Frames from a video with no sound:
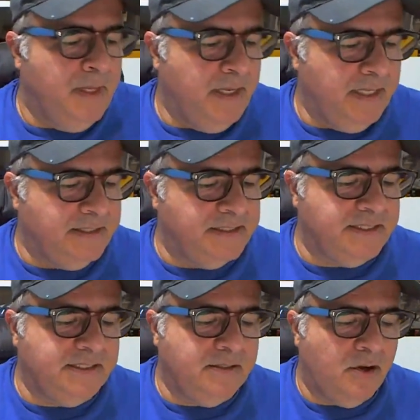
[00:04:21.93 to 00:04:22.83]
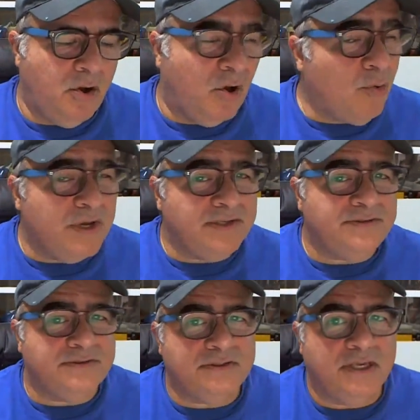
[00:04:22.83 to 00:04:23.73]
It doesn't
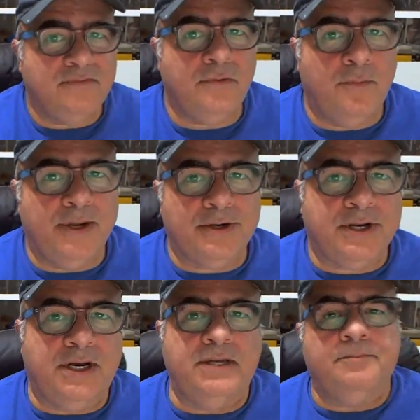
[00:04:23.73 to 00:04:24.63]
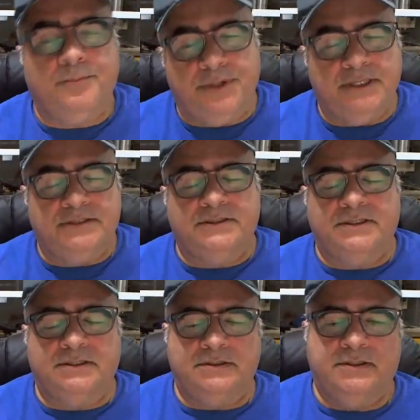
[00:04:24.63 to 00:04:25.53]
always give you a better cut, but
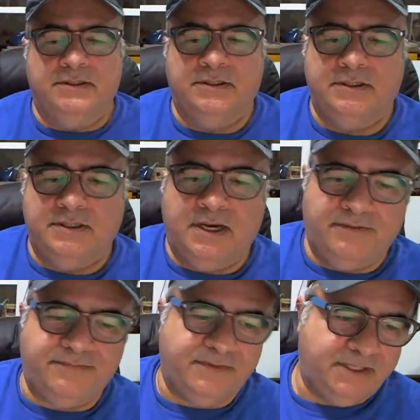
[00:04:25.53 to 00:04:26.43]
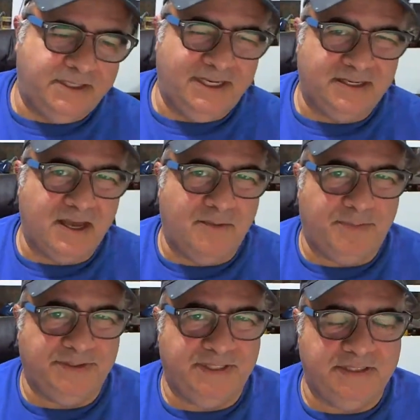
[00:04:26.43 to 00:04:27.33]
often it
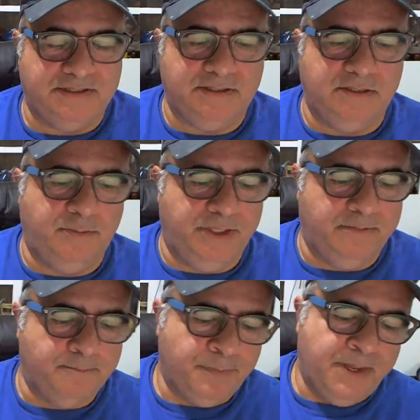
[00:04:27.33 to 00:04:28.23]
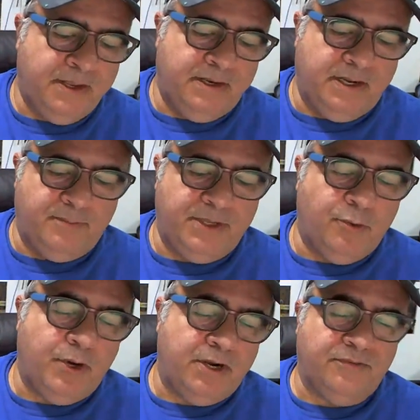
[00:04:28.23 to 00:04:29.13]
compensates a little bit. Now, be
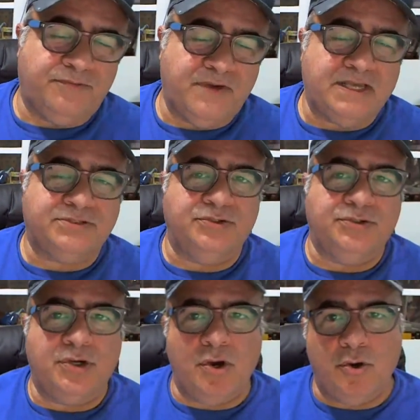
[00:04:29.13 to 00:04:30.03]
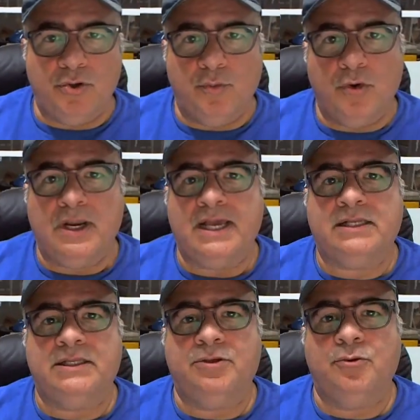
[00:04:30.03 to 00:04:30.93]
aware, the faster you go, the more
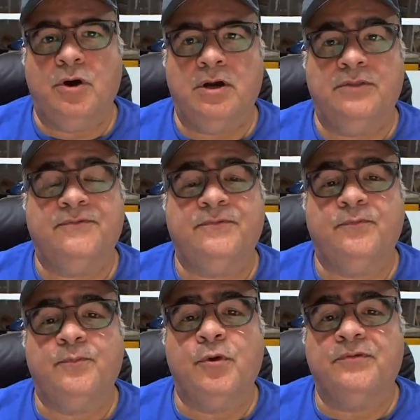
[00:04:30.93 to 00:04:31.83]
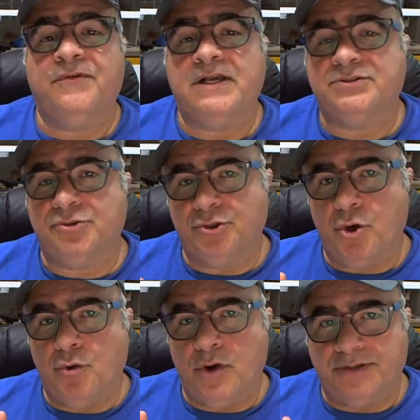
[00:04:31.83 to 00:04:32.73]
likely you are, the more faster you
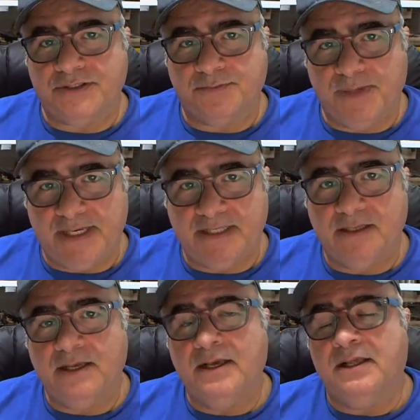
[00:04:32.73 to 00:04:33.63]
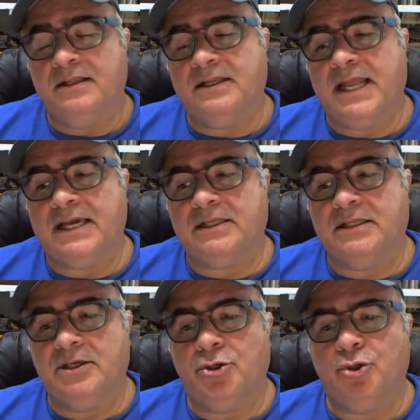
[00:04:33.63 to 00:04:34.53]
go on the speed, the
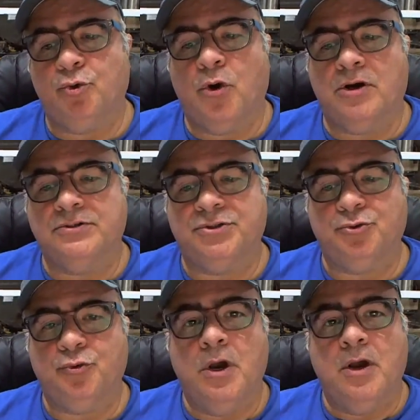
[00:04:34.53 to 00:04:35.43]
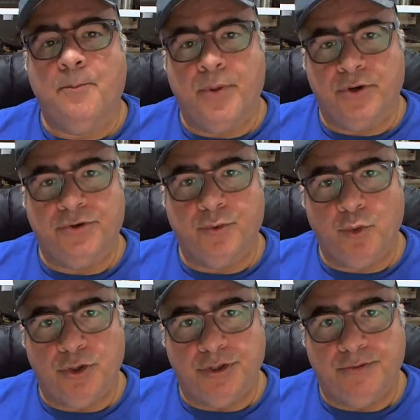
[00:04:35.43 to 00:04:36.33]
likelier you are to burn the
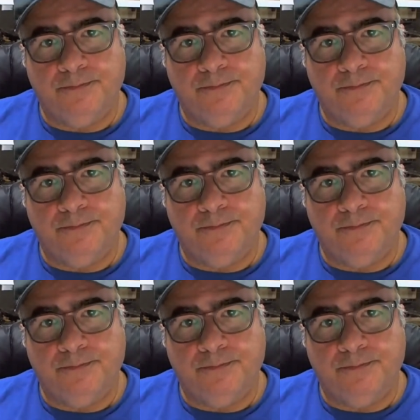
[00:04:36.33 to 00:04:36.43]
wood.